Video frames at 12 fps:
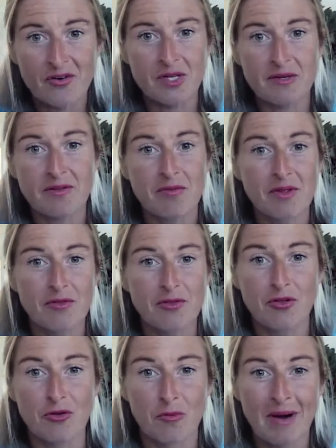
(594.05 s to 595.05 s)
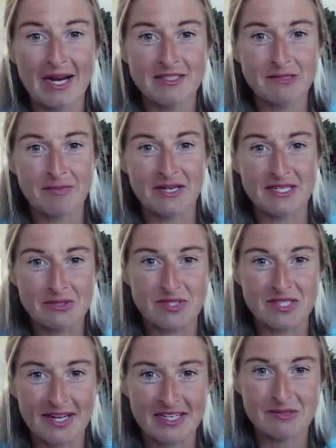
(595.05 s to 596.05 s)
Or you thought MySpace was
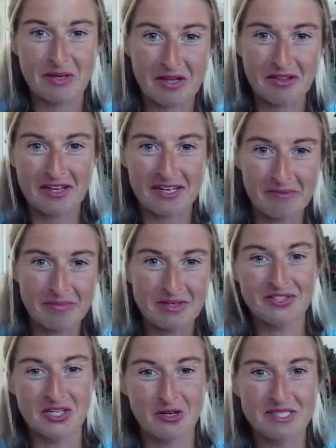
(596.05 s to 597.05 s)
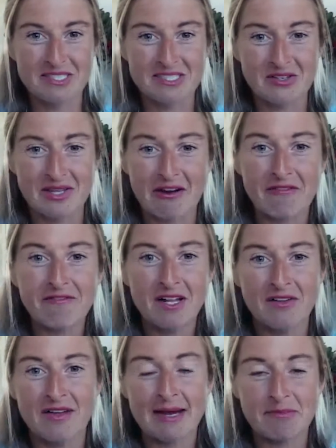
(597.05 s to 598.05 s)
the next big thing and you build your whole business on there. I
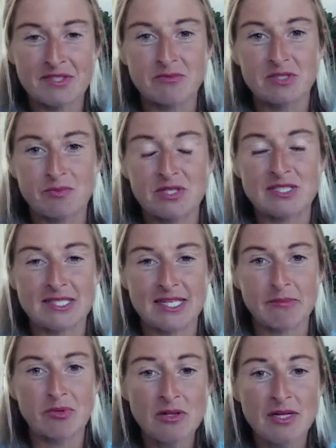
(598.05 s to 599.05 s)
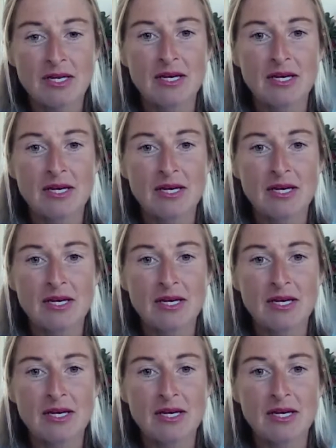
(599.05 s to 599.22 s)
felt Amazon was pretty stable.